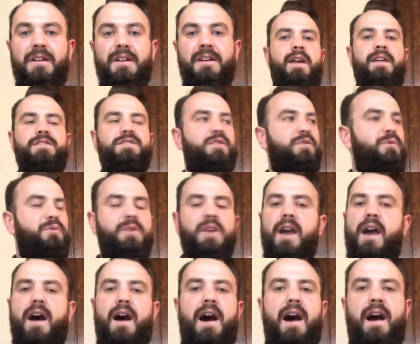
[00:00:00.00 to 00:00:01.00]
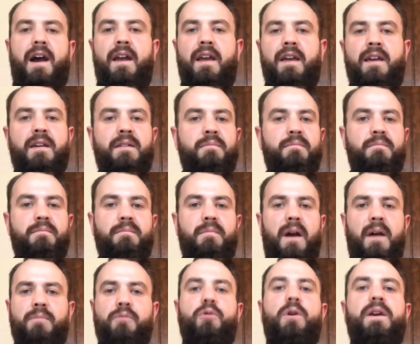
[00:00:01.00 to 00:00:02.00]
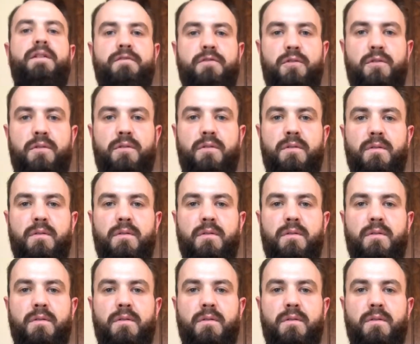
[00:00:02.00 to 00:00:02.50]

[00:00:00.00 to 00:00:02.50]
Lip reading: And so, yeah, I'm grateful.